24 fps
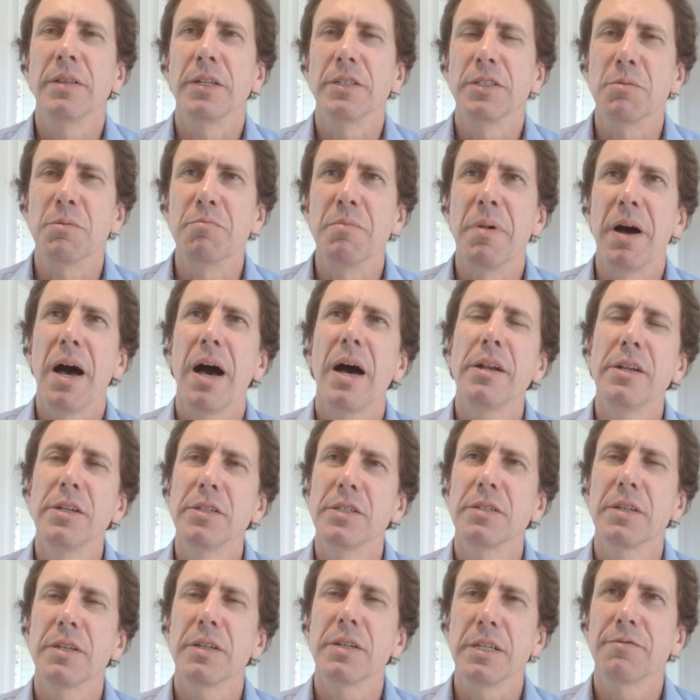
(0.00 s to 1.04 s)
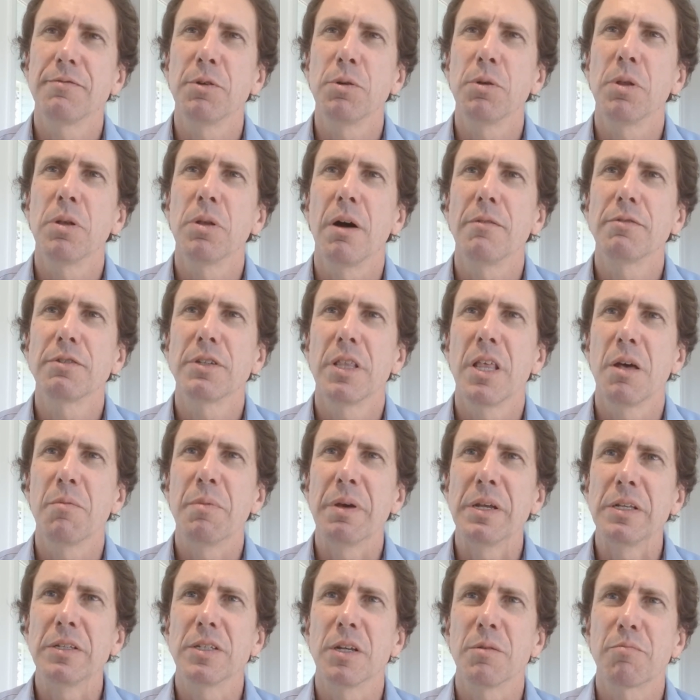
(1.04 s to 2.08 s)
demand has fallen off, so that
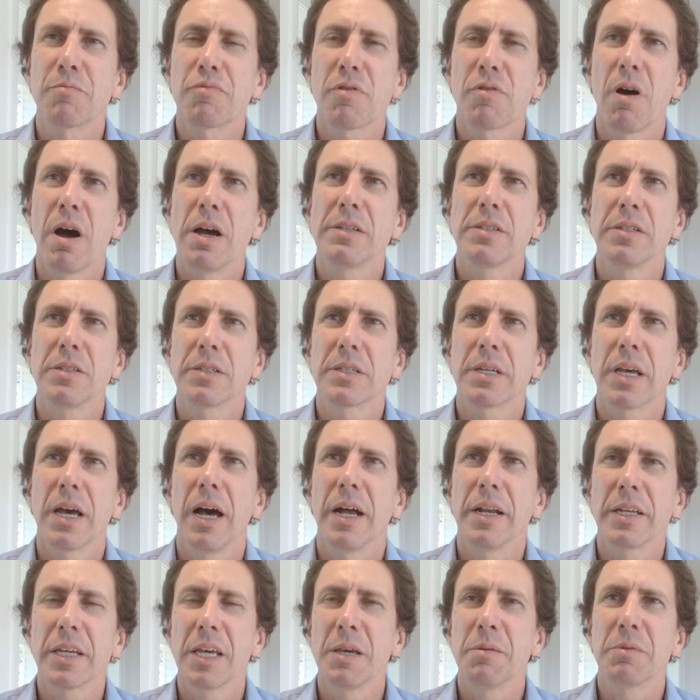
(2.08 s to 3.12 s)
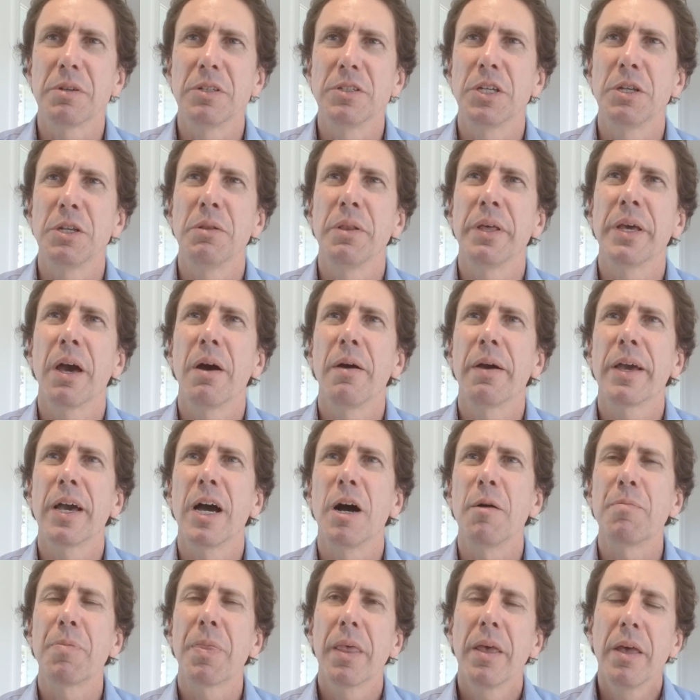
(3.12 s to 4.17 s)
means that prices can't keep continually going
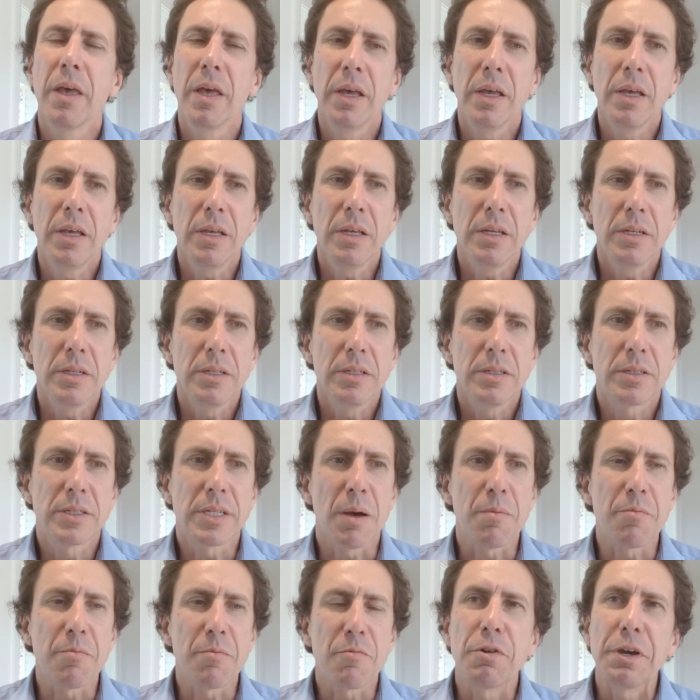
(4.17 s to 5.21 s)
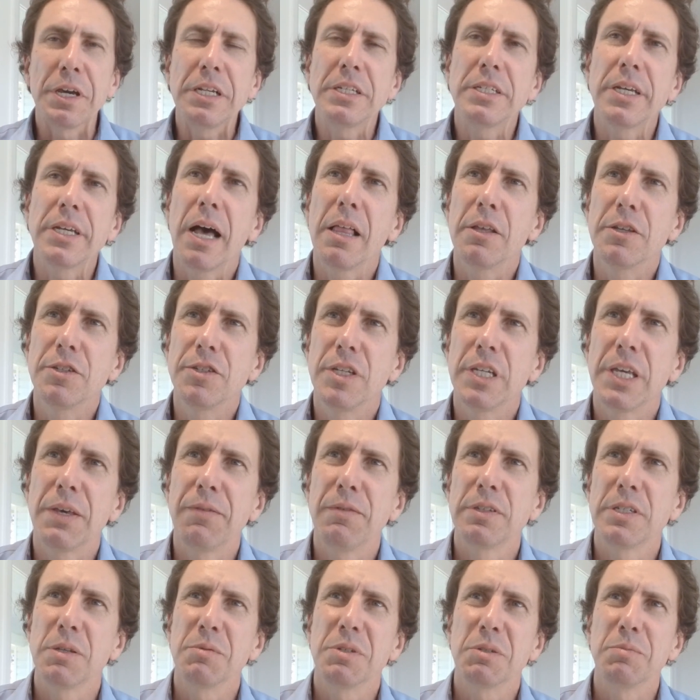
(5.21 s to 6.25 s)
up. Some retailers, to give you
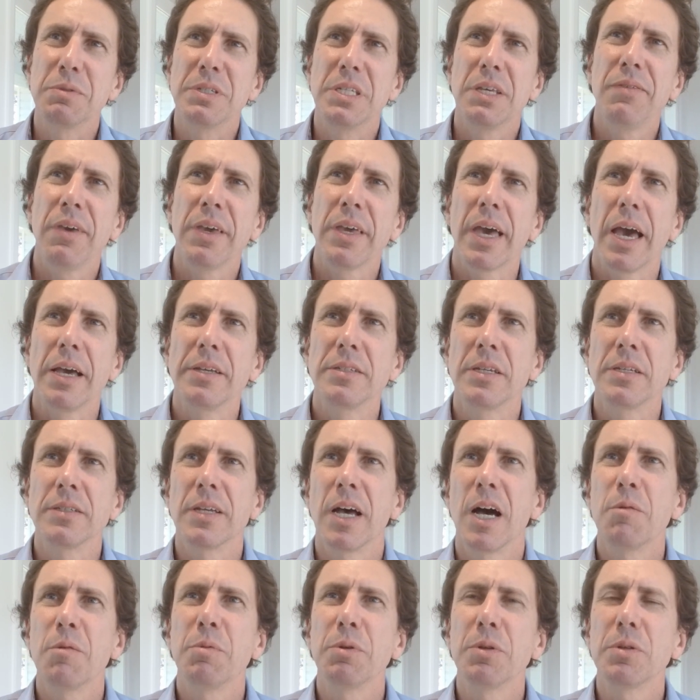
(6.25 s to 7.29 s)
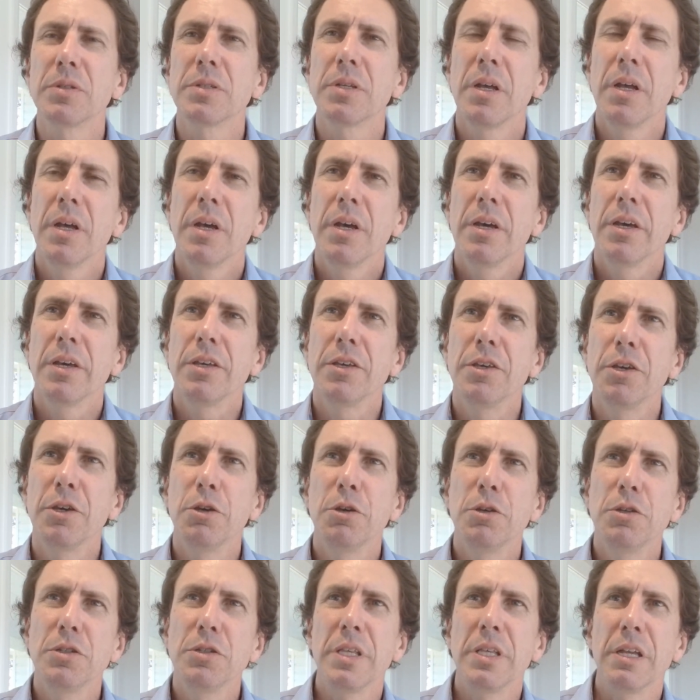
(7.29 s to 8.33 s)
some specific case examples,
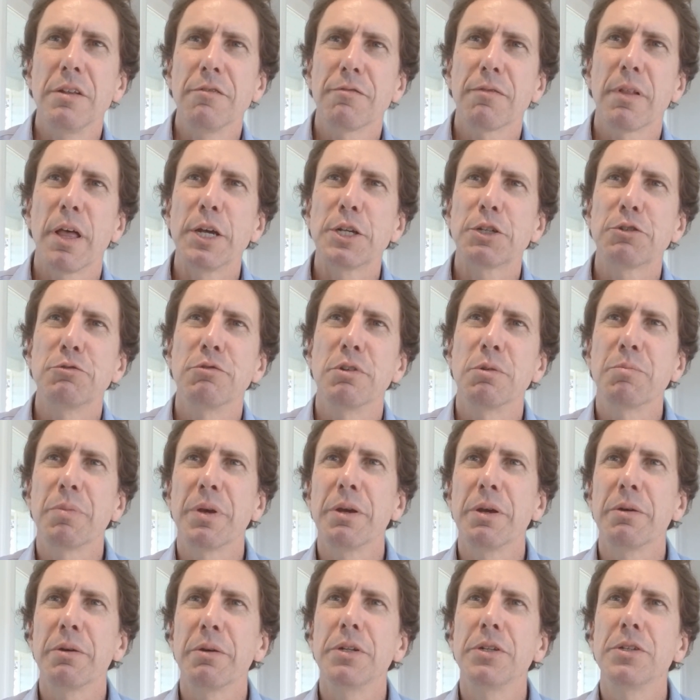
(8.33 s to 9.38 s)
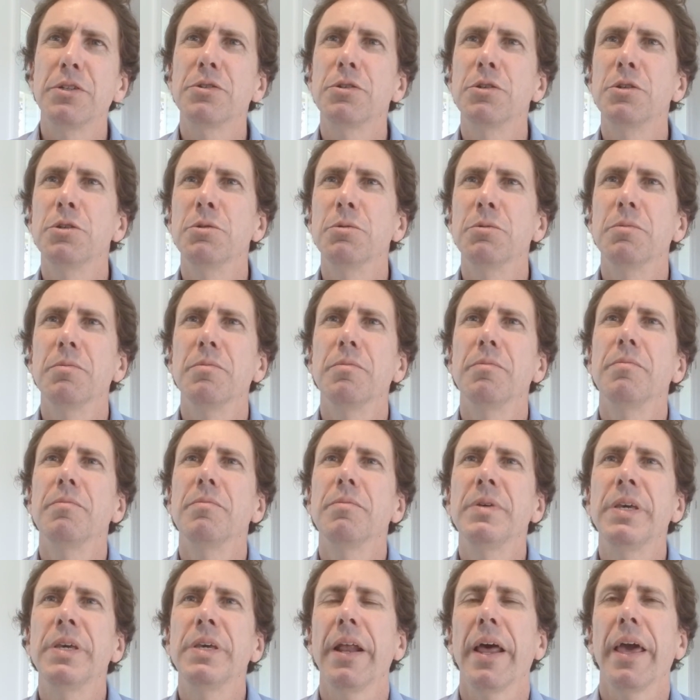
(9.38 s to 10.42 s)
use the inflationary period to
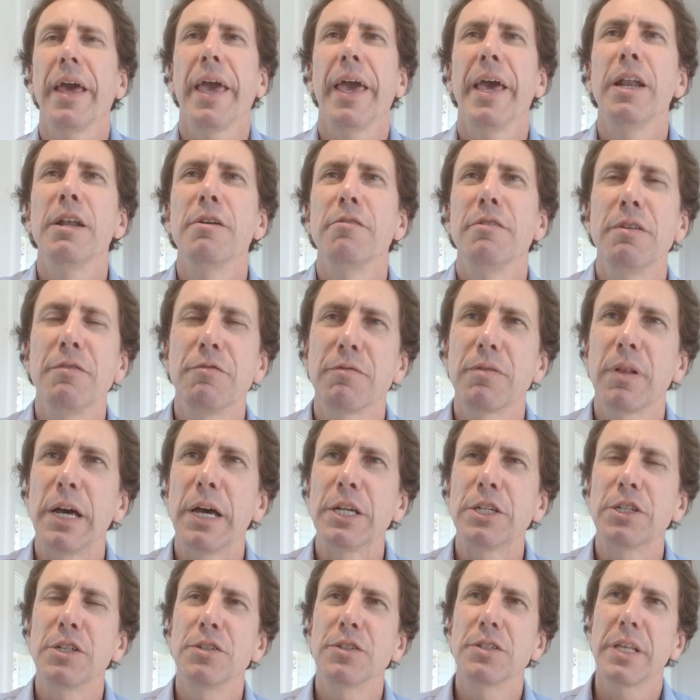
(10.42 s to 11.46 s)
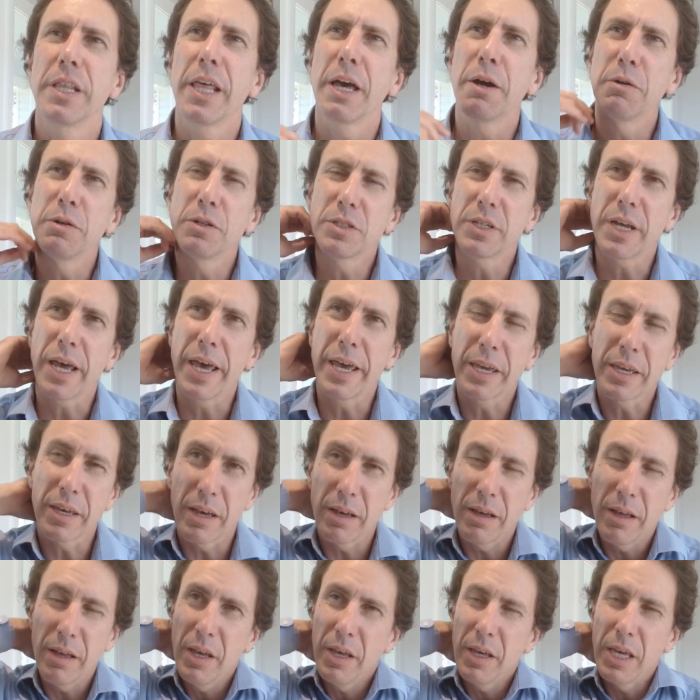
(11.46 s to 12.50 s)
get ahead of inflation, so they would take
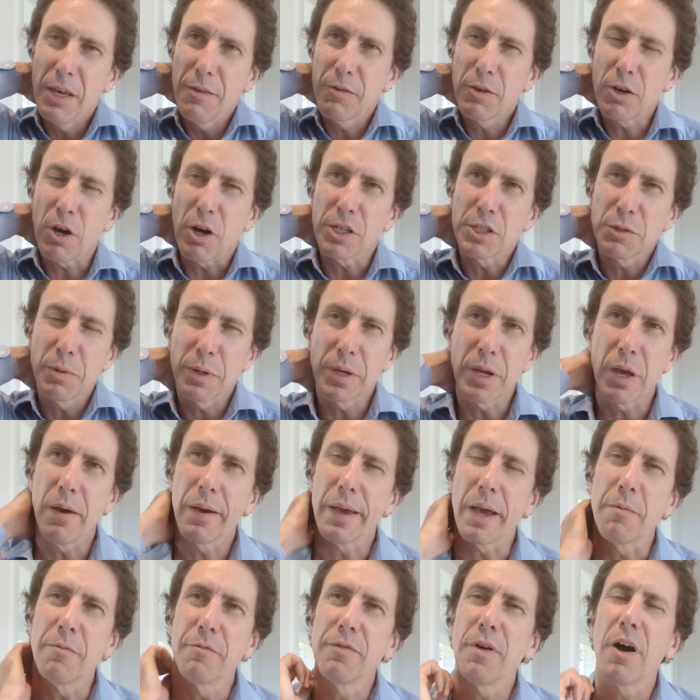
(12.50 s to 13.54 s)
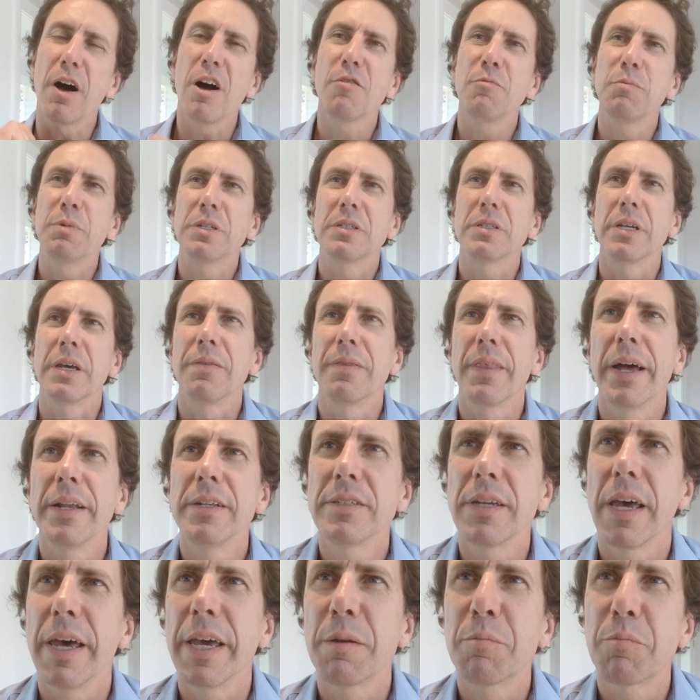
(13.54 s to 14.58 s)
if costs were going up 5%, they'd
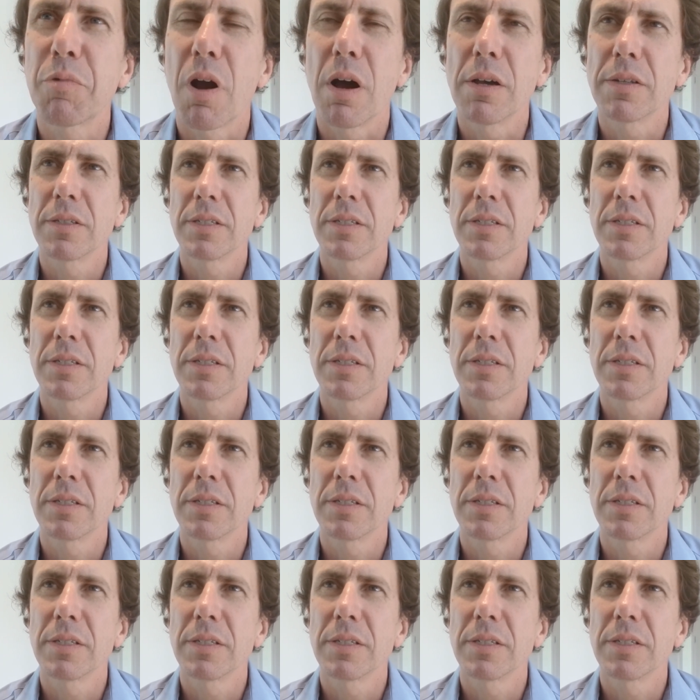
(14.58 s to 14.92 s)
take prices